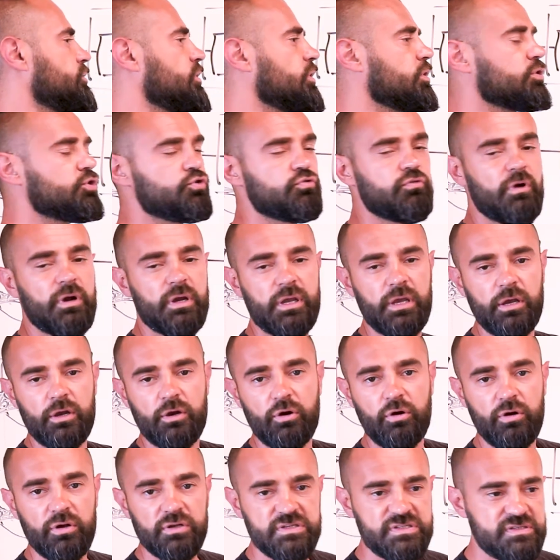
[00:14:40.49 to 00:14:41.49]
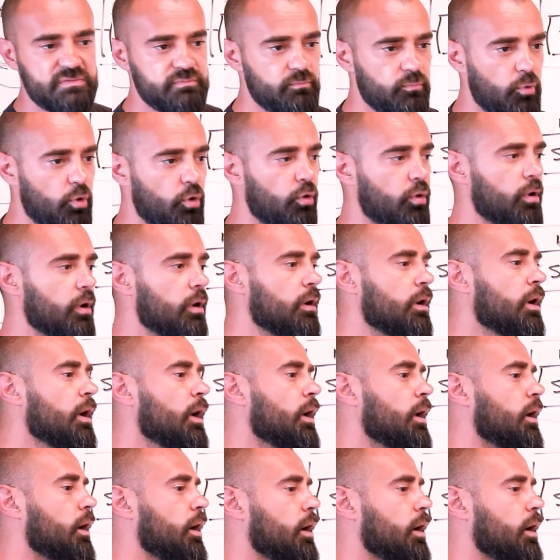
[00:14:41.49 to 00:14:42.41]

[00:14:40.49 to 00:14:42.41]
The trucking costs more.